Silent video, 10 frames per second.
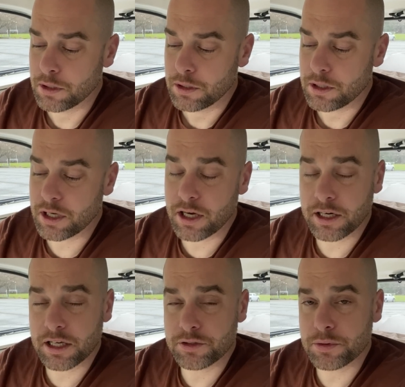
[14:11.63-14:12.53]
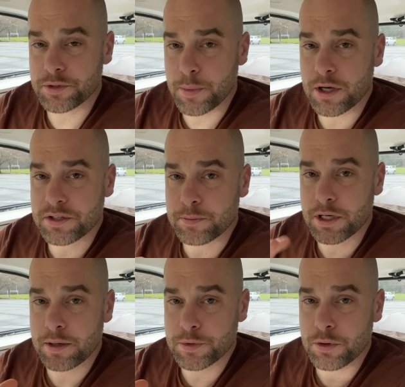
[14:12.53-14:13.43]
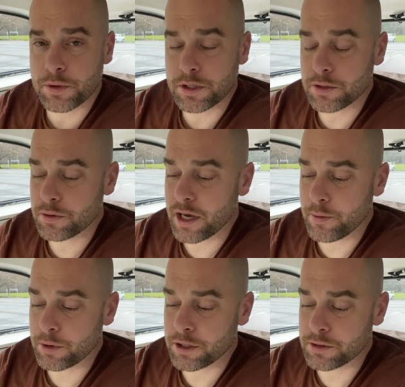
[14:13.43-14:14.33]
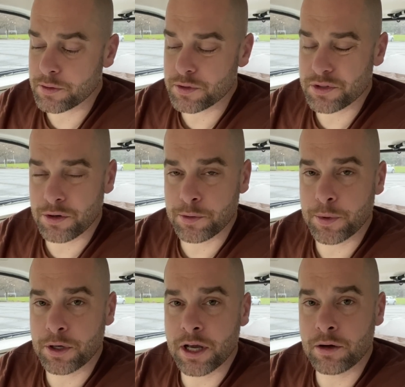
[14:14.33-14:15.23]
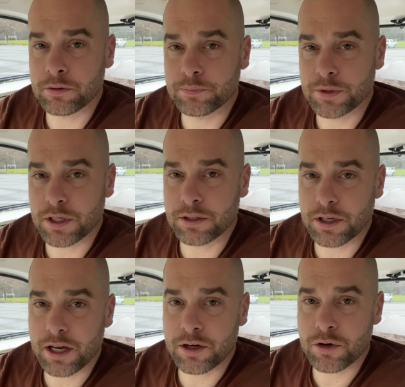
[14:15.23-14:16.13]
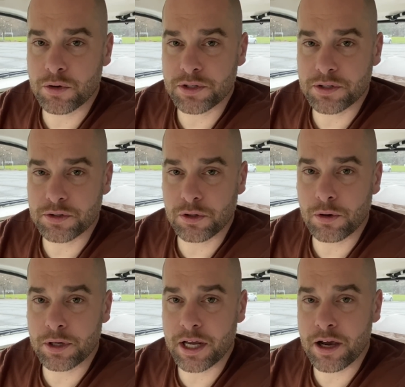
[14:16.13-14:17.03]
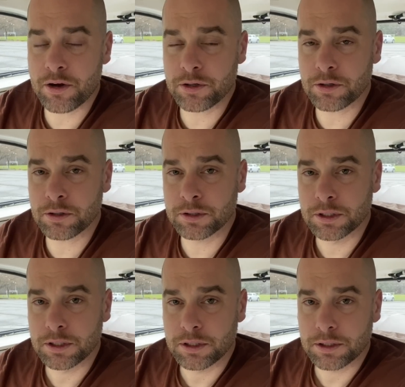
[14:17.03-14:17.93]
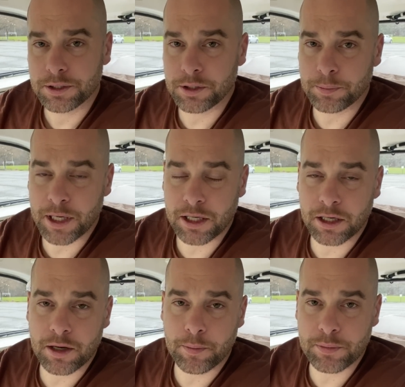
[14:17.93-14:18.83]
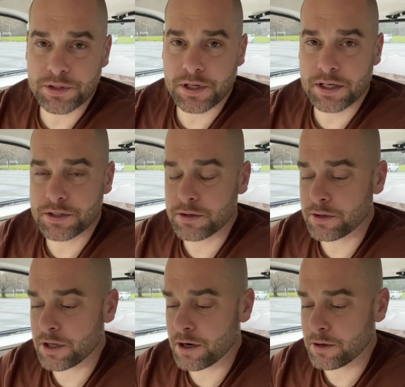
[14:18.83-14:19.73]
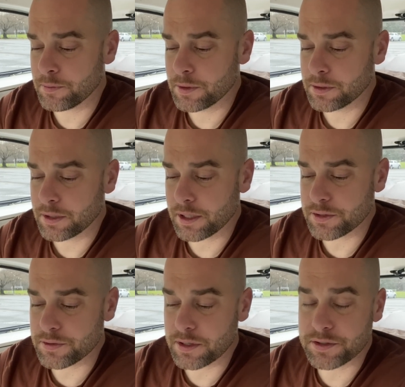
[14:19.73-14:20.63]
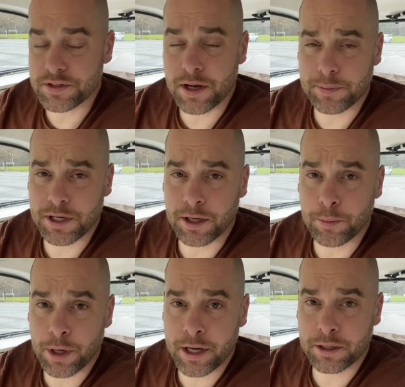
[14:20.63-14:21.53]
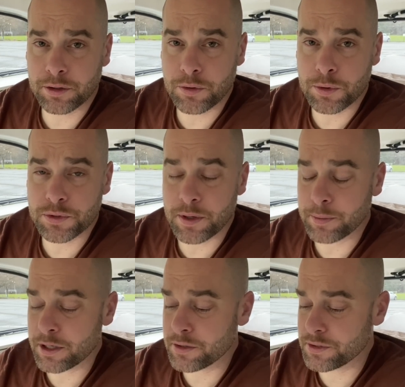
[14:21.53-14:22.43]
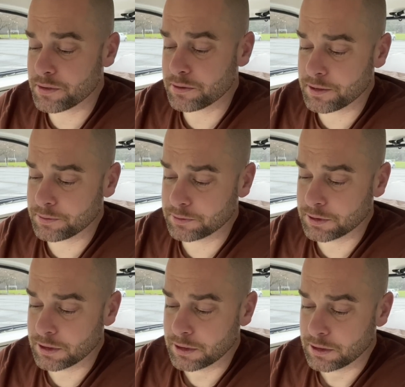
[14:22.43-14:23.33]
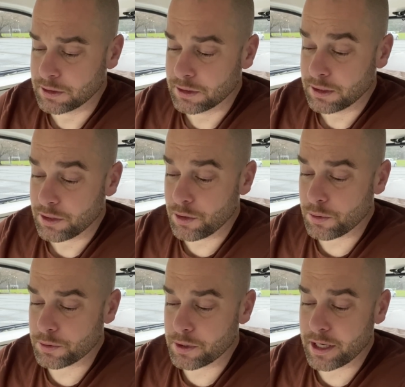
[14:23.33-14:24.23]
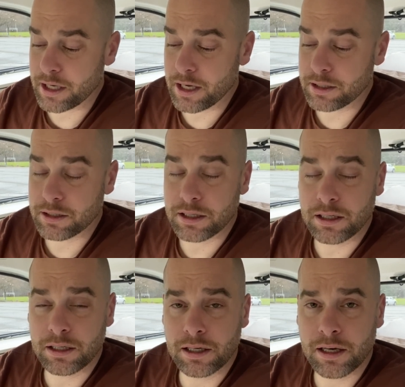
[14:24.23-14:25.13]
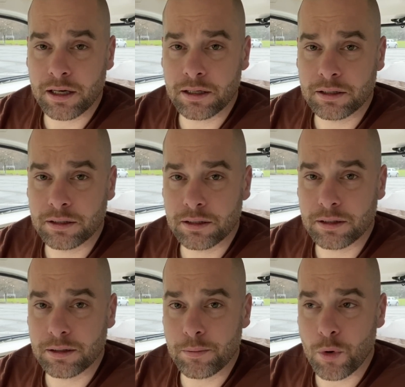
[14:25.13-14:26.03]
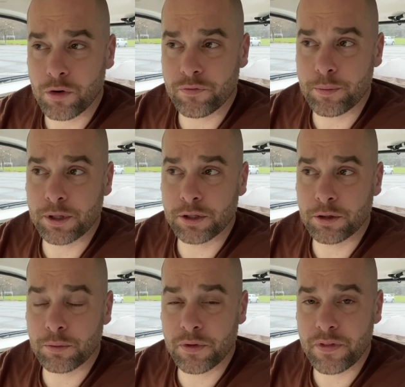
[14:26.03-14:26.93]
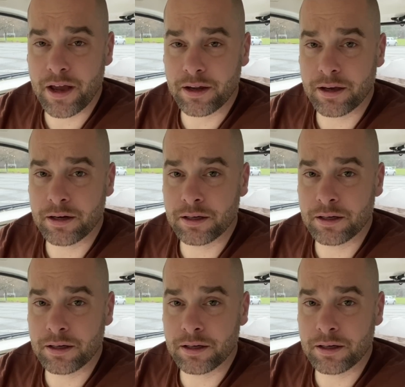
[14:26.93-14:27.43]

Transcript: you kind of get to a spot sometimes, though, when you do that, where you start to burn out, and you can kind of notice you're slowing down, you're making a couple mistakes here and there, and it's time to take a break and go do something else. And the older I get, the more familiar with that kind